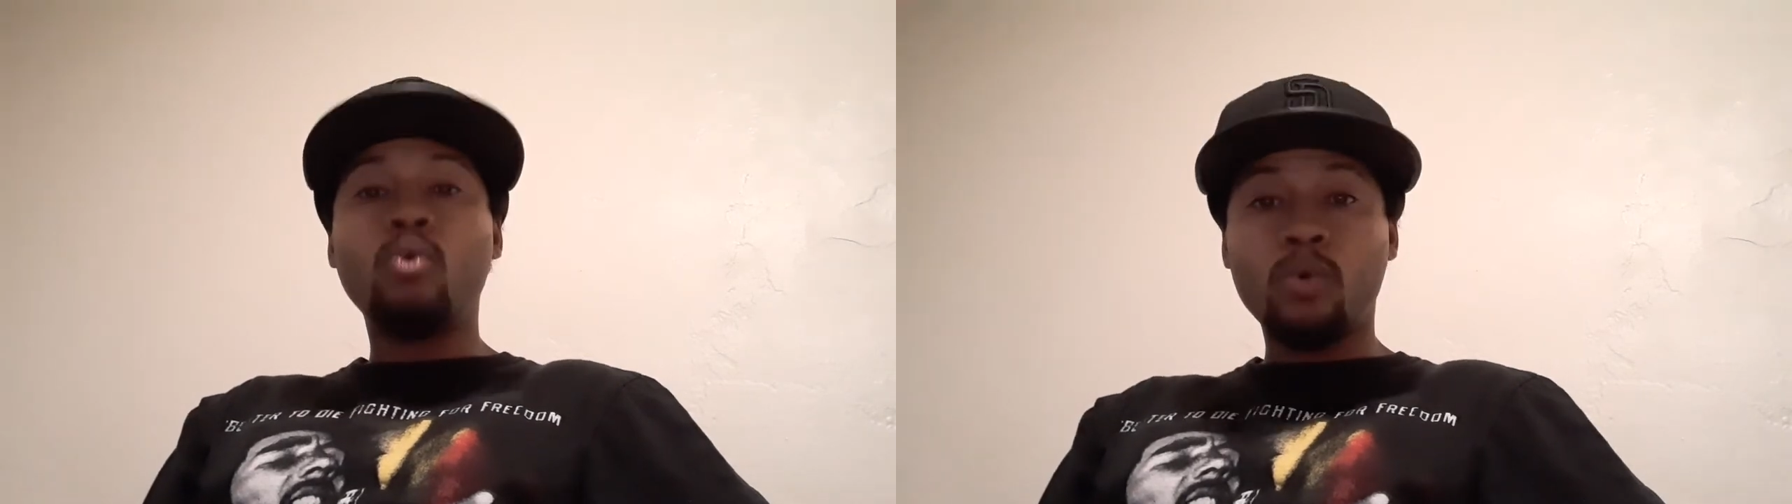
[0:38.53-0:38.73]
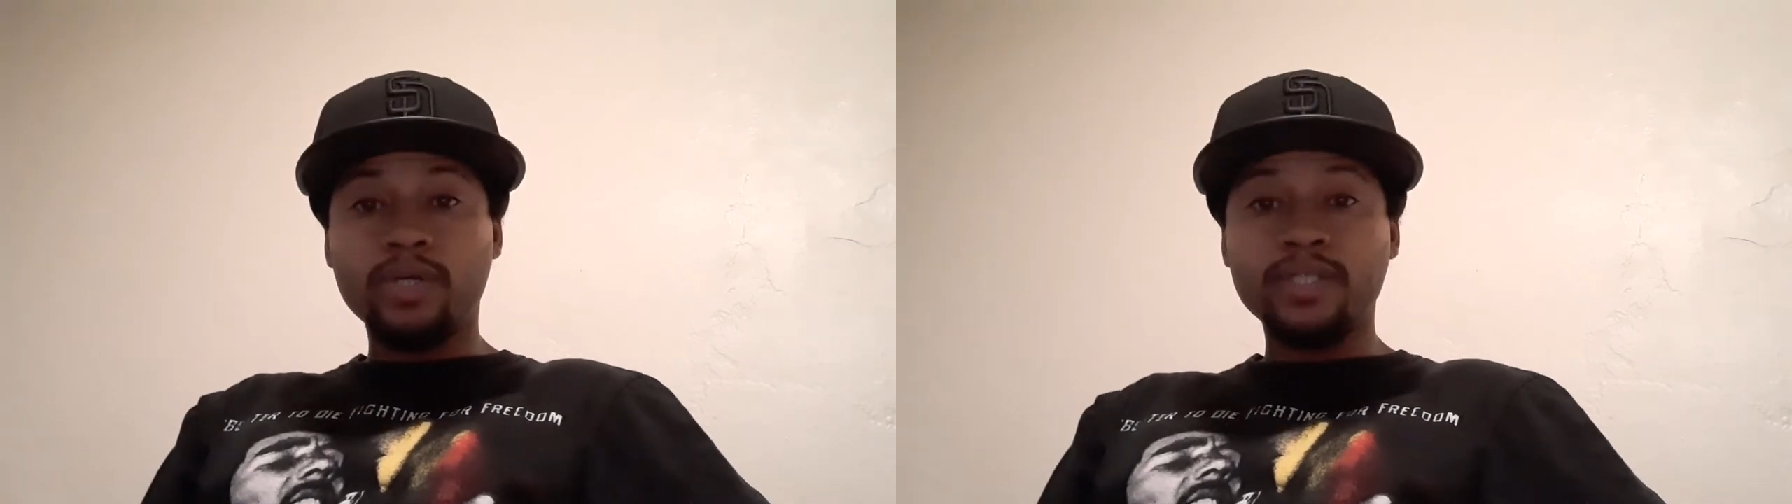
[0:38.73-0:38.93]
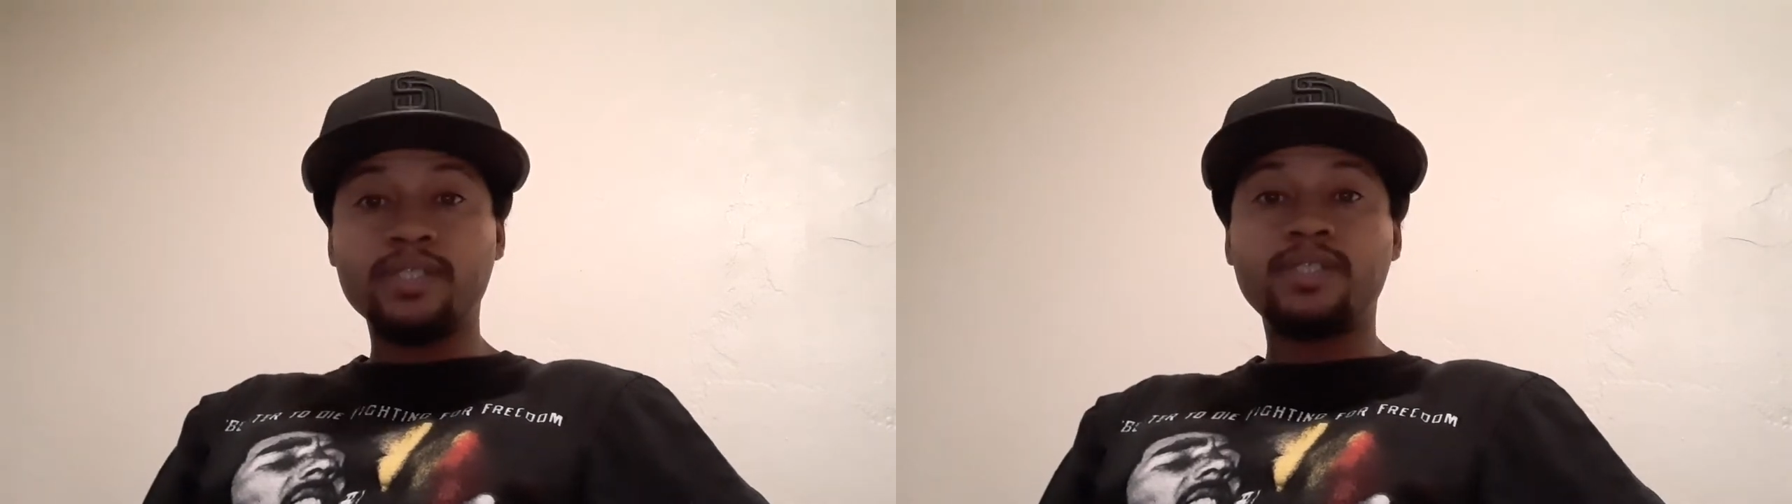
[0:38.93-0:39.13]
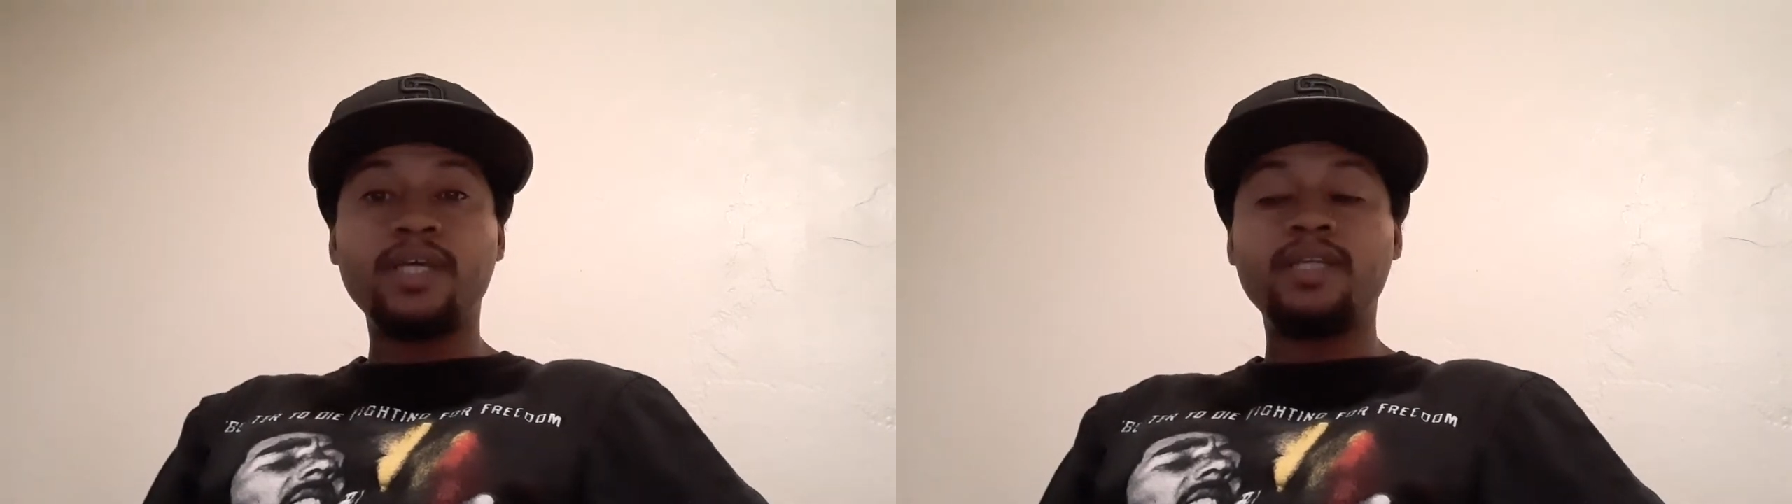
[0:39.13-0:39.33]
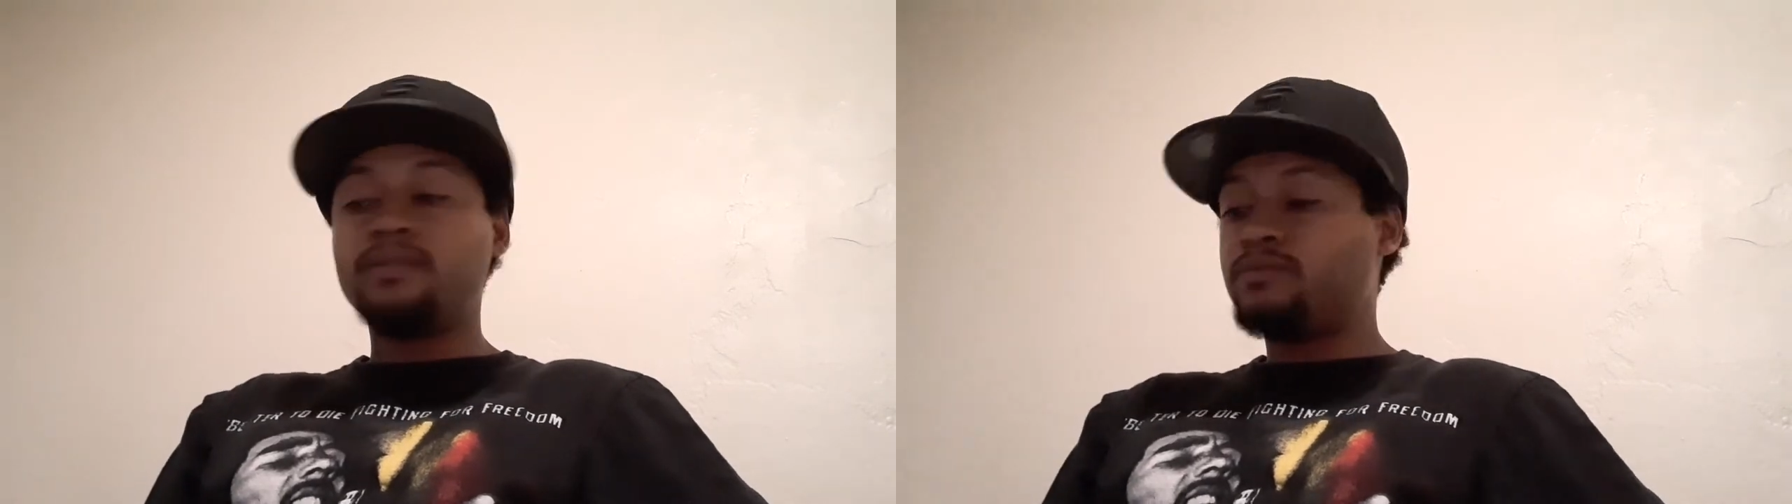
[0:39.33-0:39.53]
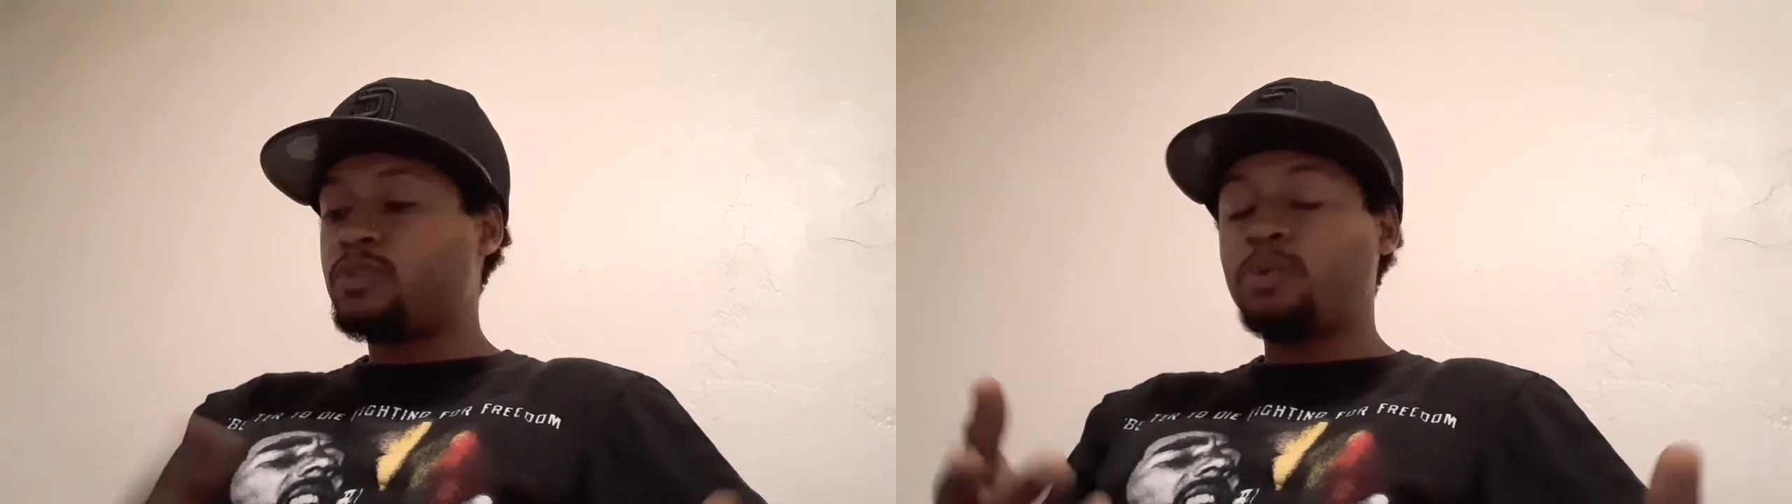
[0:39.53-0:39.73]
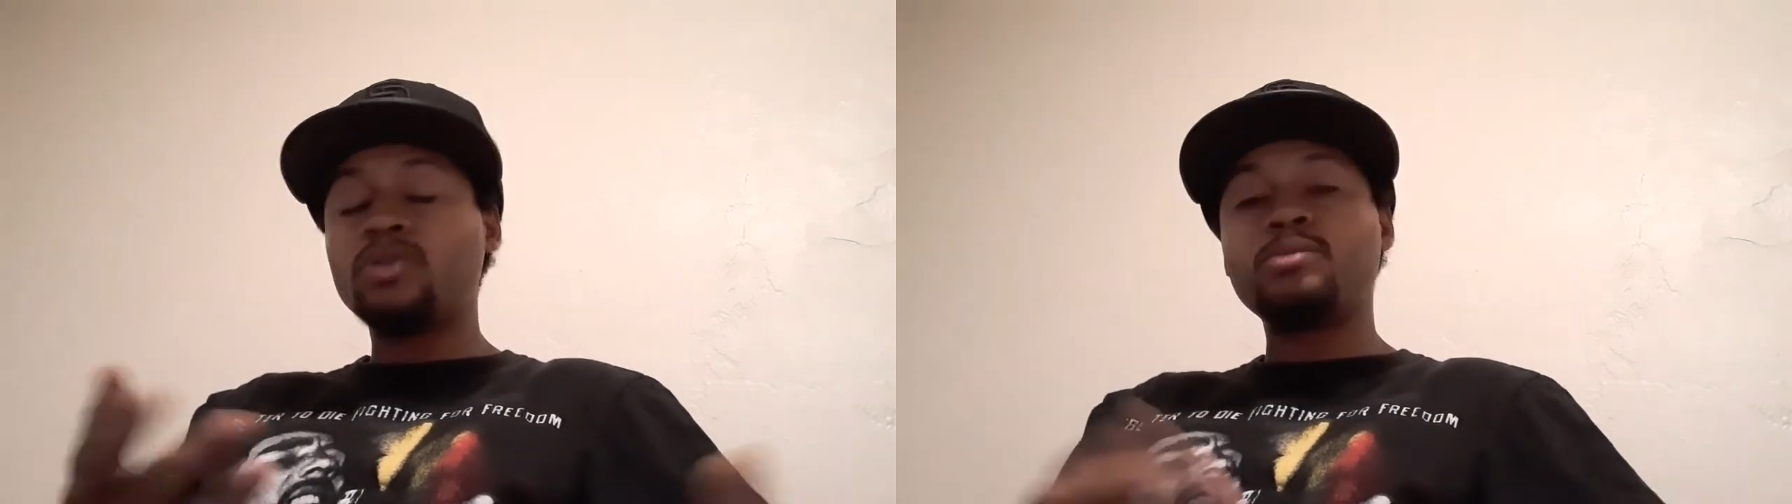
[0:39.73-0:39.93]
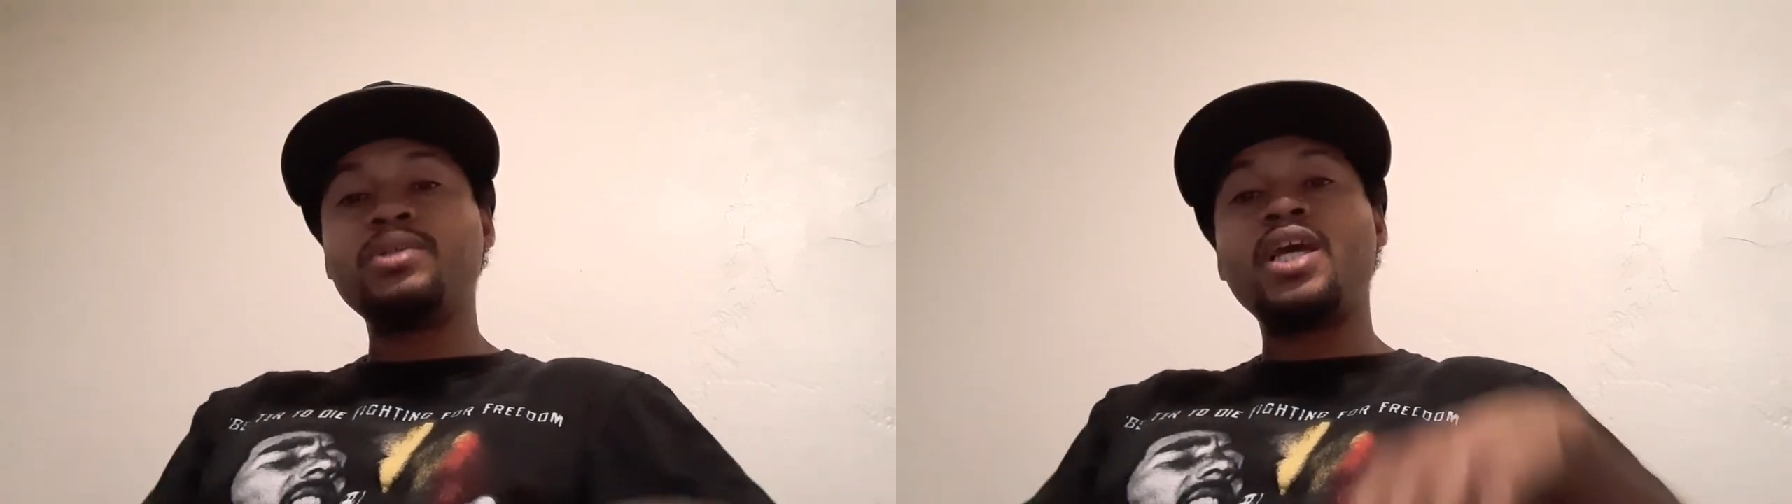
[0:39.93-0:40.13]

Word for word: hornets that supposedly